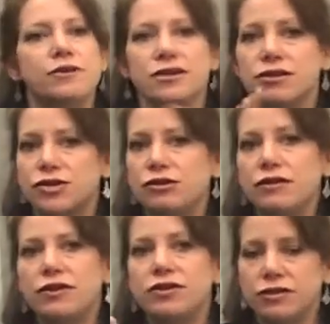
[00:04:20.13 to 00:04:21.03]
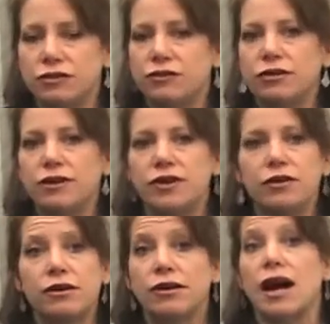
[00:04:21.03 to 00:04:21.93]
Just the two of you, just the four of
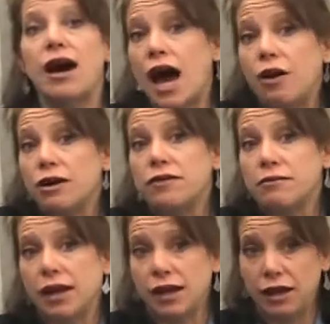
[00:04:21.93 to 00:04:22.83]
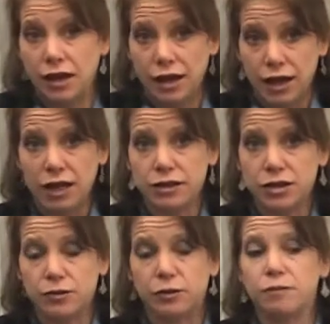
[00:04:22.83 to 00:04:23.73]
you, or however many in
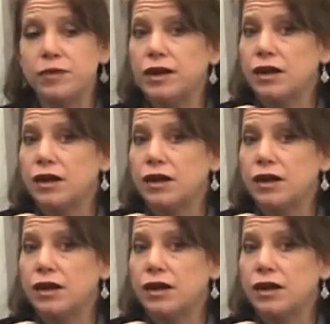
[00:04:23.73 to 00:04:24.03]
this room